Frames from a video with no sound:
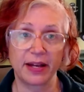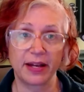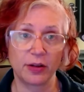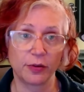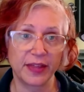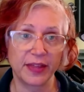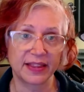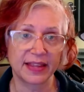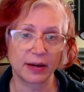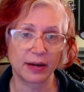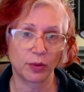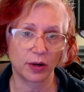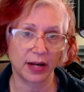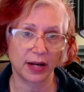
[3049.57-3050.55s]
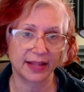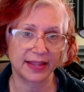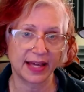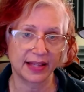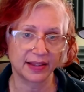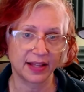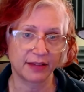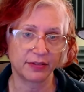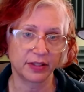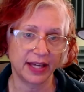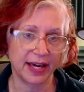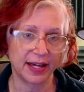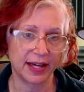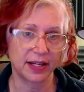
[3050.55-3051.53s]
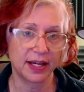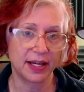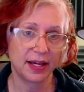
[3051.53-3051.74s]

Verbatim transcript: I don't think that we're at that level yet.